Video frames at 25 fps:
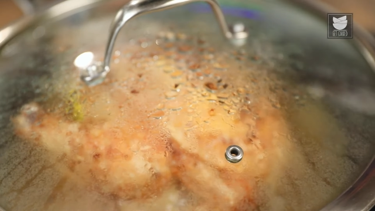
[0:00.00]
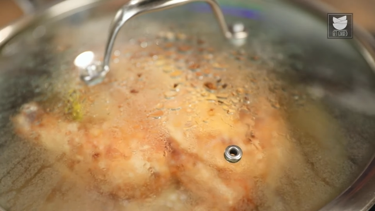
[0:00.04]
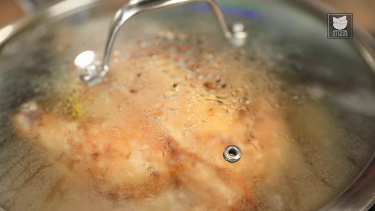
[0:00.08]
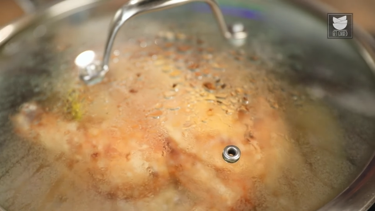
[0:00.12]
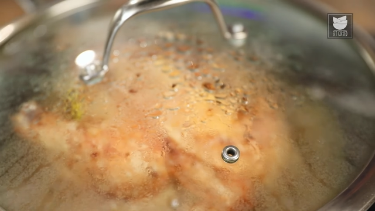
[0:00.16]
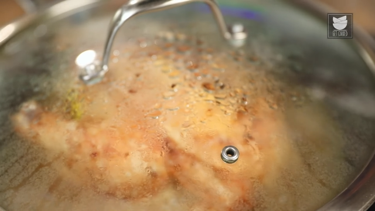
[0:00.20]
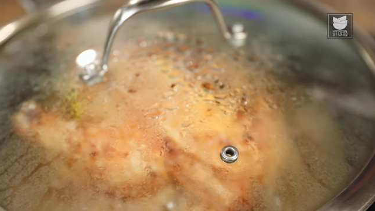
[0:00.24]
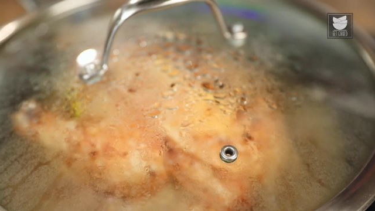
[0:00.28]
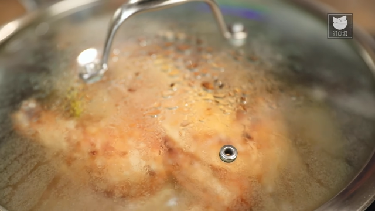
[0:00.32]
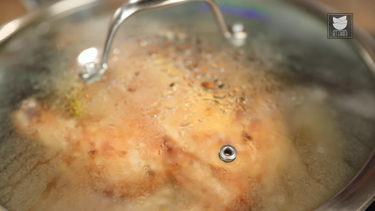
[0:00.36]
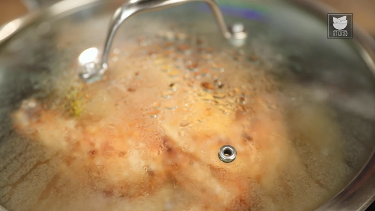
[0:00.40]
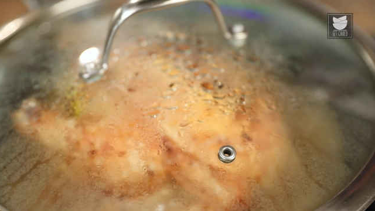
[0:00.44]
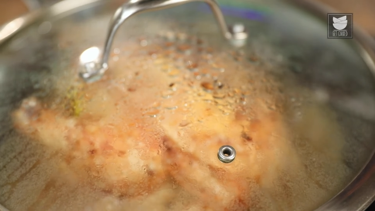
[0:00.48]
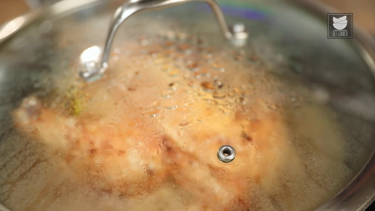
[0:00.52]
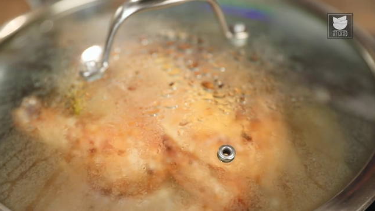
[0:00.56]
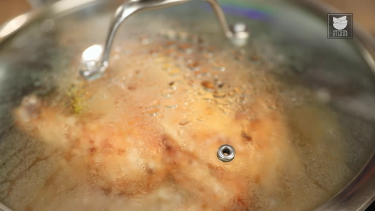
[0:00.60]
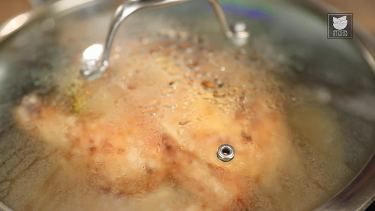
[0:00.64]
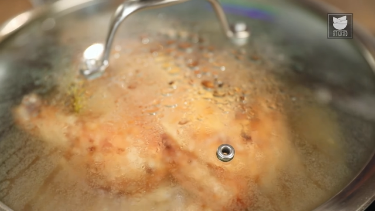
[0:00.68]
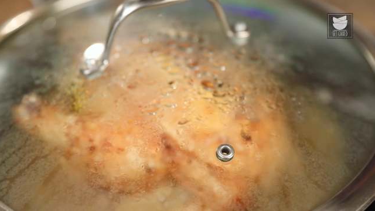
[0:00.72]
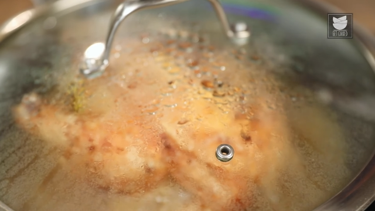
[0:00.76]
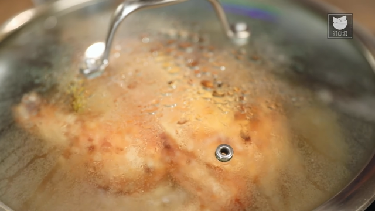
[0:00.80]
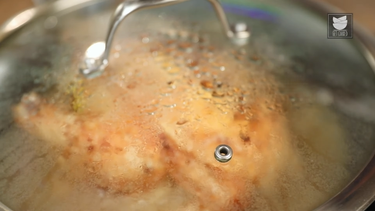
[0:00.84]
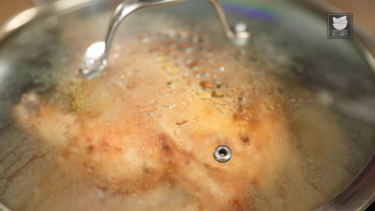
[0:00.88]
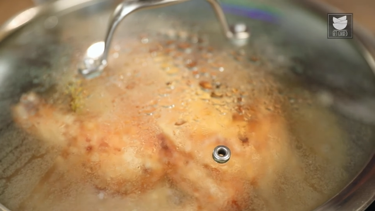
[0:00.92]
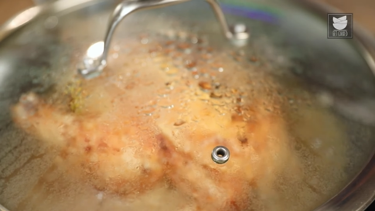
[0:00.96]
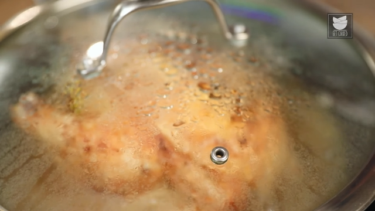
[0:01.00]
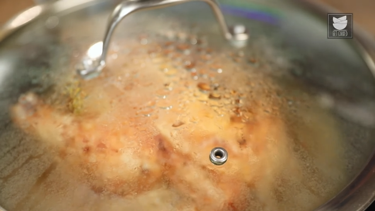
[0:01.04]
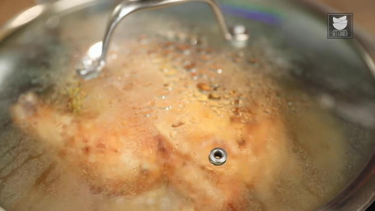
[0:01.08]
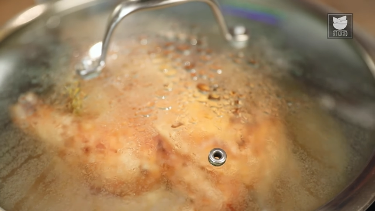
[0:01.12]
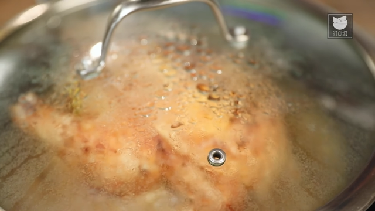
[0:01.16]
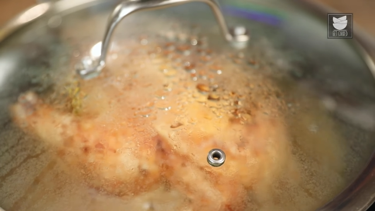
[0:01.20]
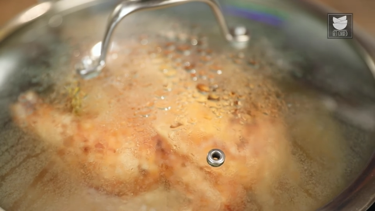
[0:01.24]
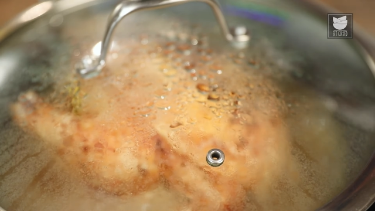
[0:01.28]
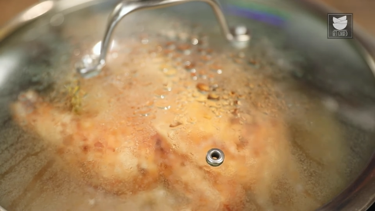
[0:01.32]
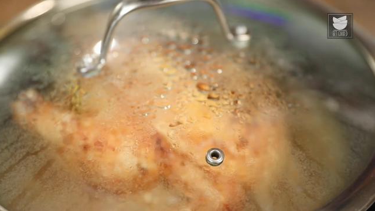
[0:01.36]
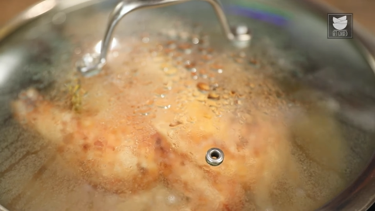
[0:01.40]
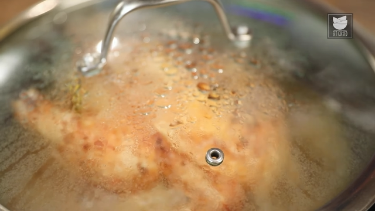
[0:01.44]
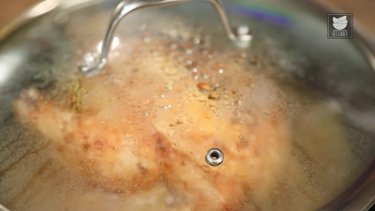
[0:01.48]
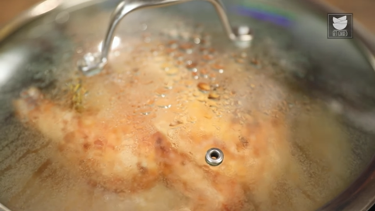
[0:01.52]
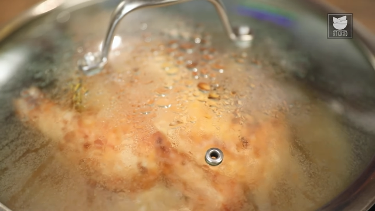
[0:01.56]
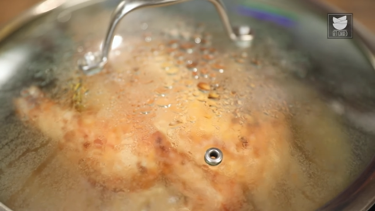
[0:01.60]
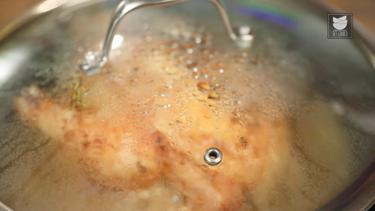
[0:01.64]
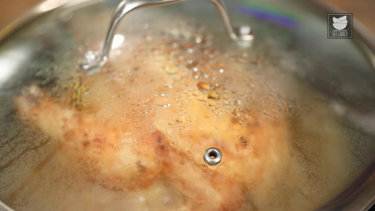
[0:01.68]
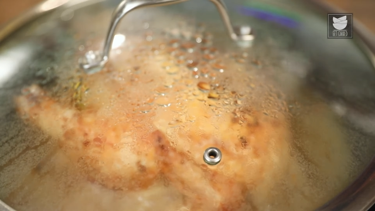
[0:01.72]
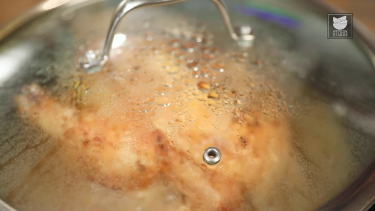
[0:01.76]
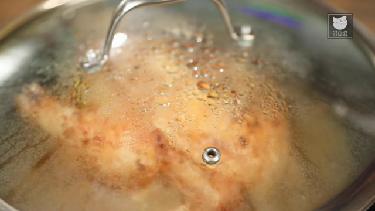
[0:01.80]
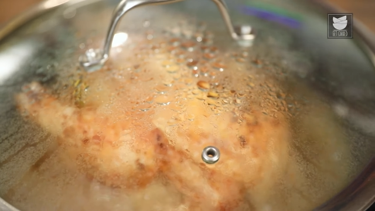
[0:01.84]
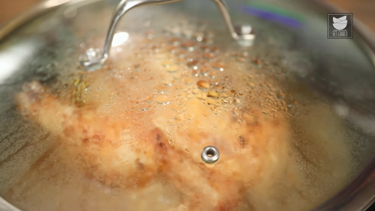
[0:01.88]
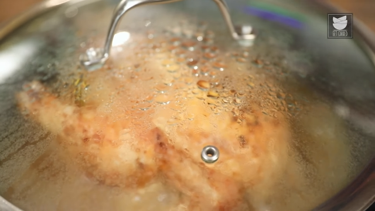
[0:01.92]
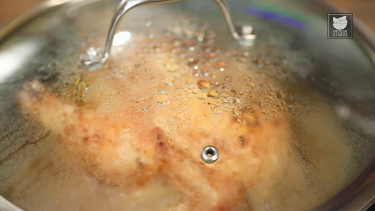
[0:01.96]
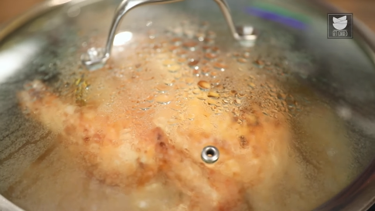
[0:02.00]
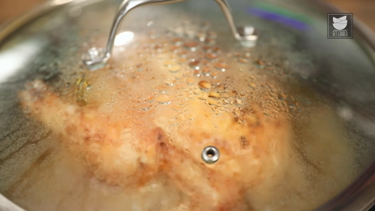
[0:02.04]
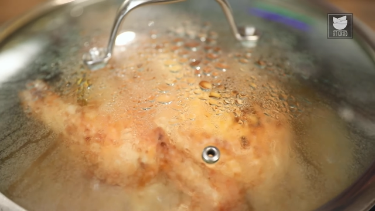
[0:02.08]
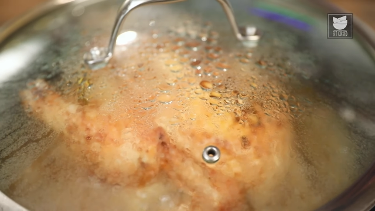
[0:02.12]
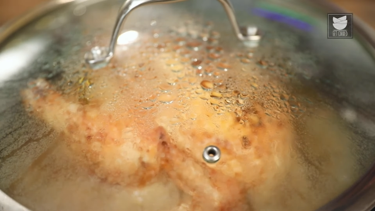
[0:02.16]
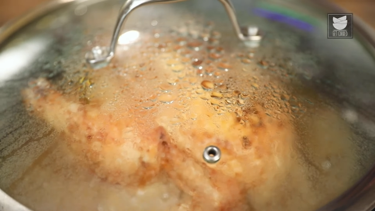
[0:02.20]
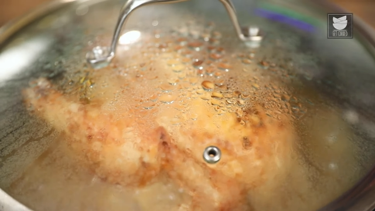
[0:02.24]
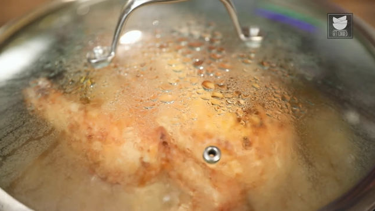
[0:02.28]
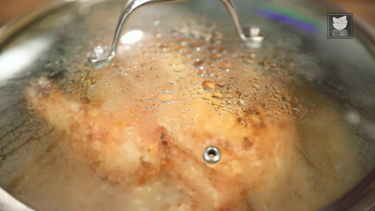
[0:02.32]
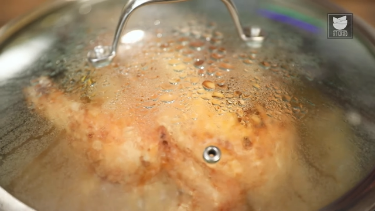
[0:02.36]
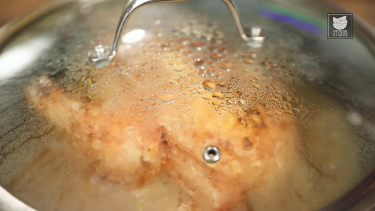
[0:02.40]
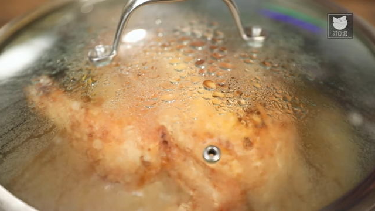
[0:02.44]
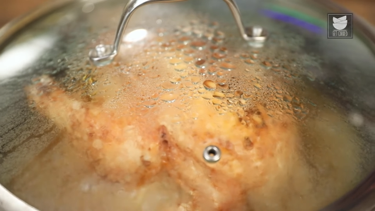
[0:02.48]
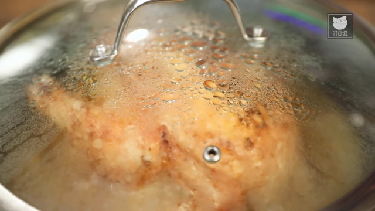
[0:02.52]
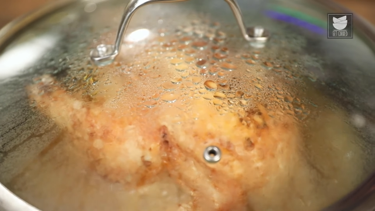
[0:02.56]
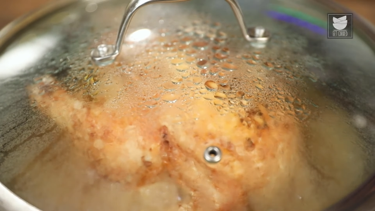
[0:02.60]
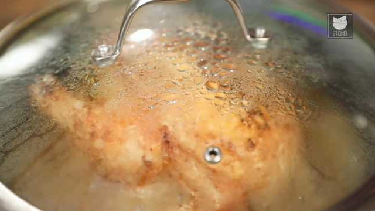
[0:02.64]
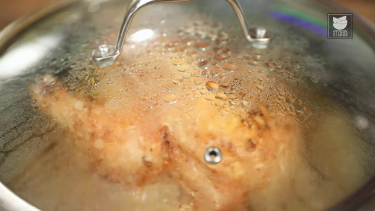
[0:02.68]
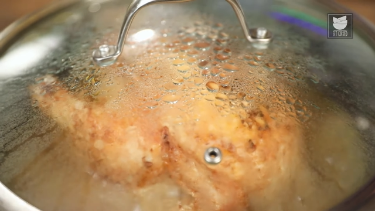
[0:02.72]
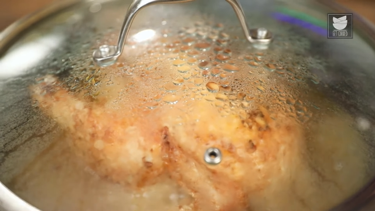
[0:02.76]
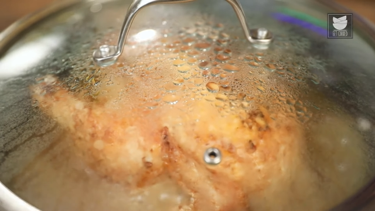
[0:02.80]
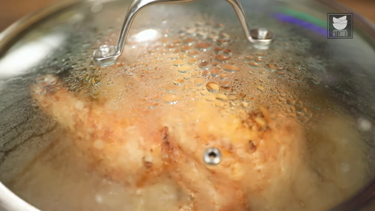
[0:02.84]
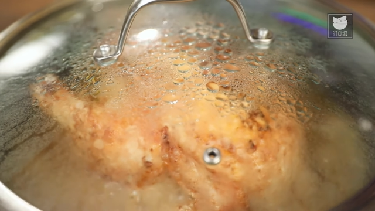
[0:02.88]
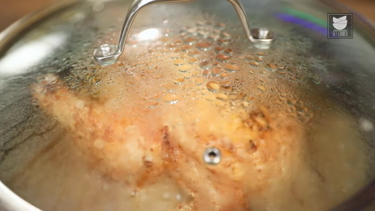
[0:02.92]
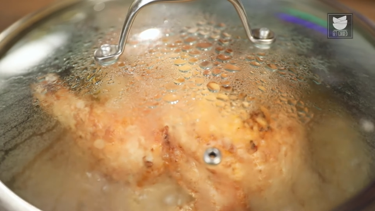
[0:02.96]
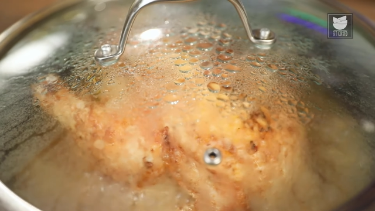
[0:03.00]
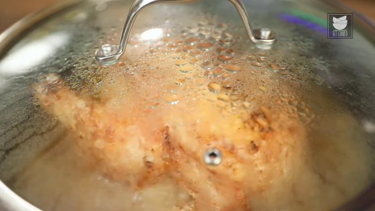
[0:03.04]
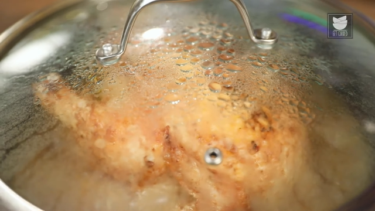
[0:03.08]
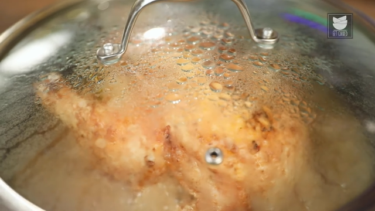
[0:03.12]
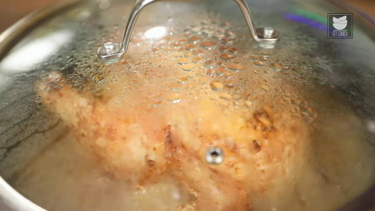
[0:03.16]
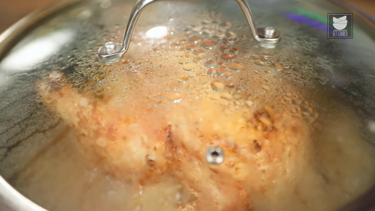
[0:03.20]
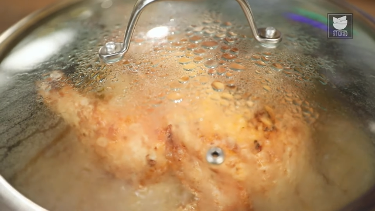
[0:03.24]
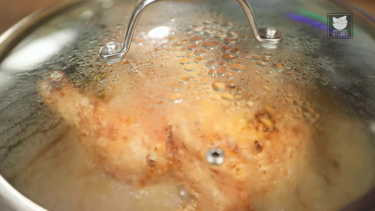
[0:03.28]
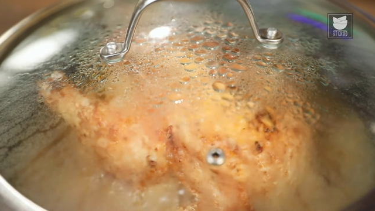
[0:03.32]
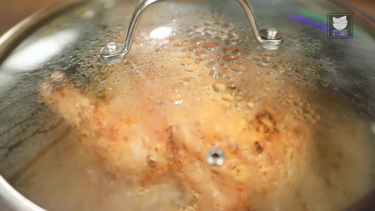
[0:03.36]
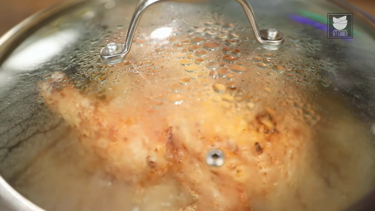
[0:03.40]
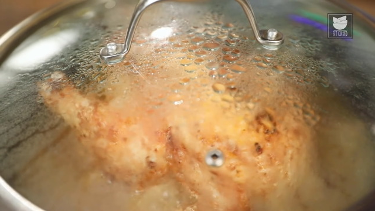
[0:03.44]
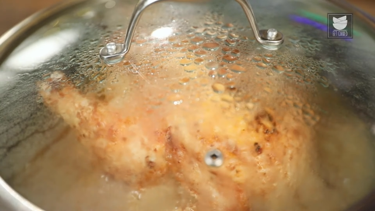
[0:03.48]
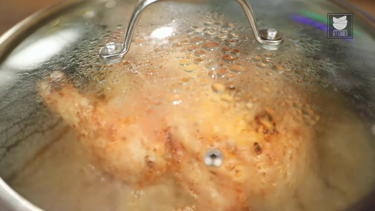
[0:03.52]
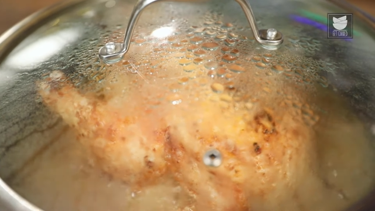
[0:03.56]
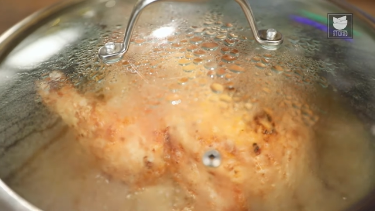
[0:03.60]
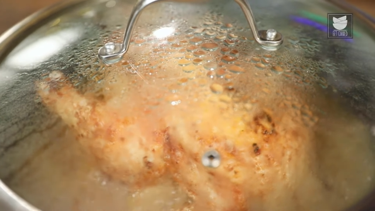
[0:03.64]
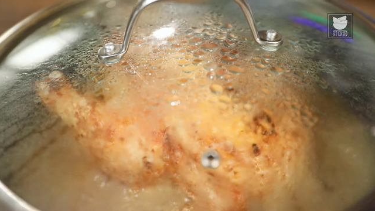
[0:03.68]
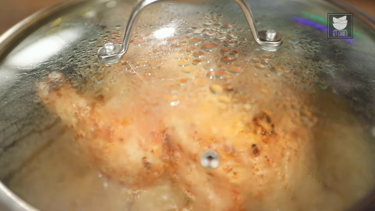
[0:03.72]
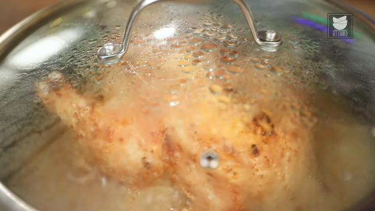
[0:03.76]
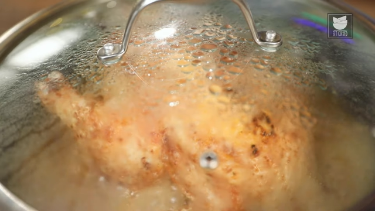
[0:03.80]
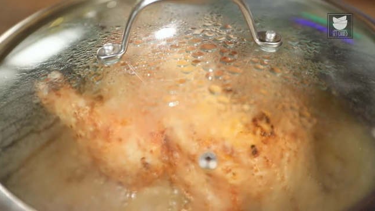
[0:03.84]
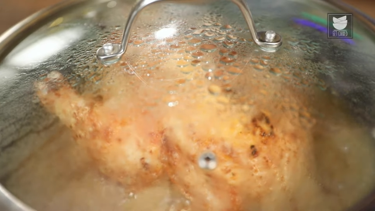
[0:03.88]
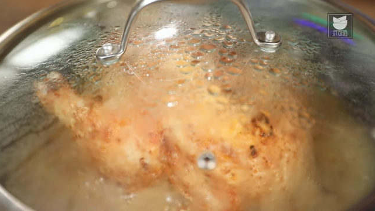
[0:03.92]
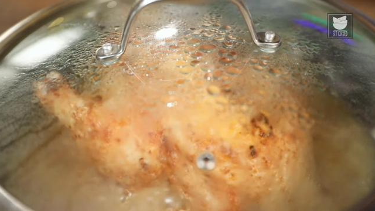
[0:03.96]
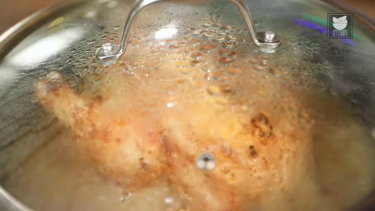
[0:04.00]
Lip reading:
(no speaker visible)